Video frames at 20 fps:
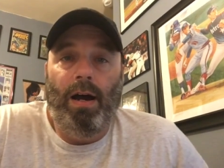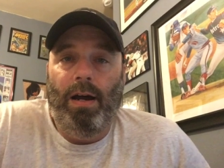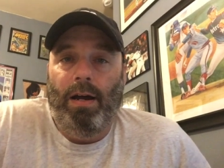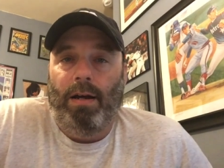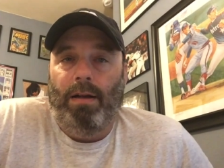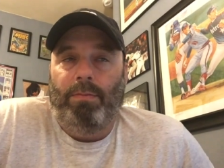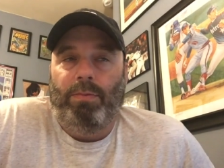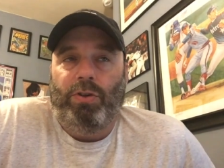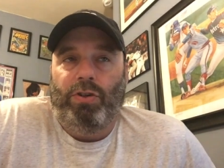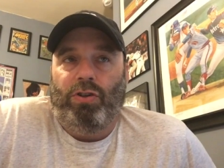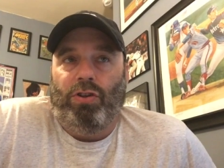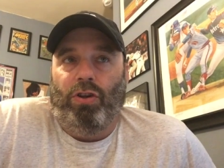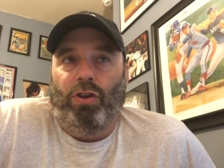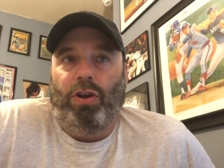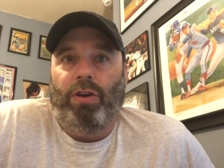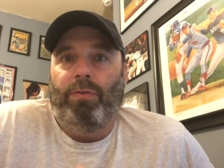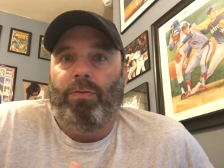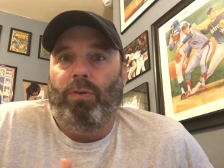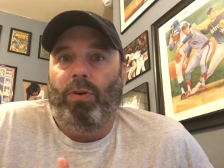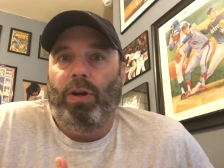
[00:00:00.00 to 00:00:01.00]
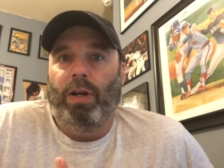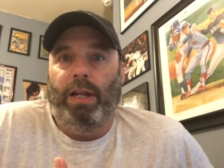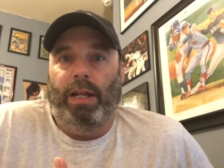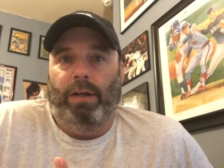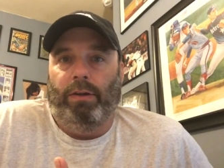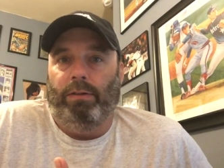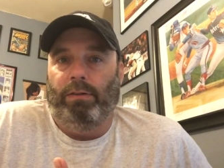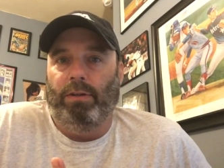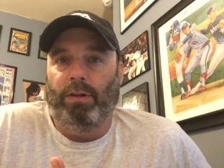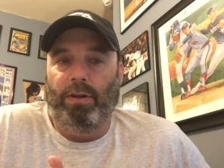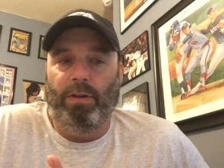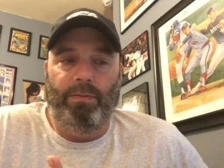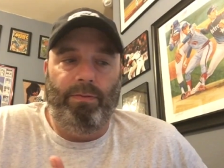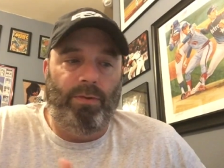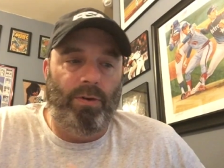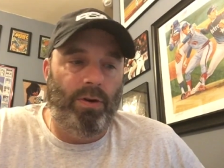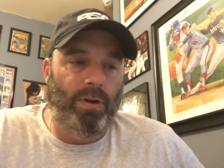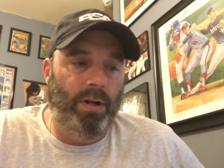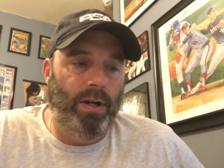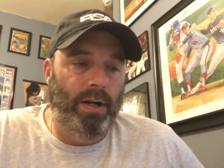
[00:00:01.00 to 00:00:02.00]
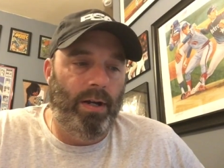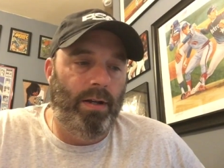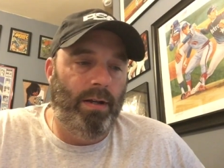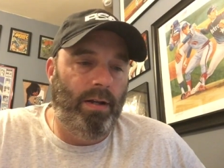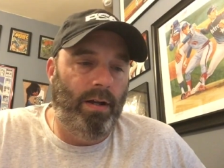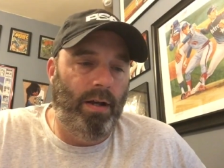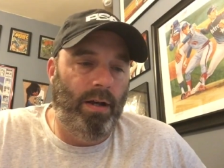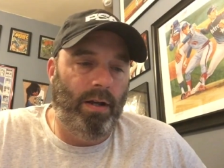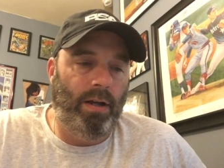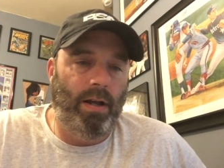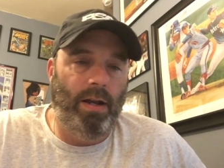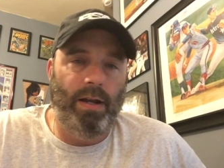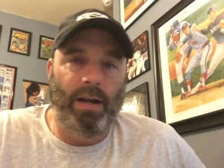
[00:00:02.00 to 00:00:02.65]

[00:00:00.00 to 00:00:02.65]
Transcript: I'm just looking for a deal, looking for a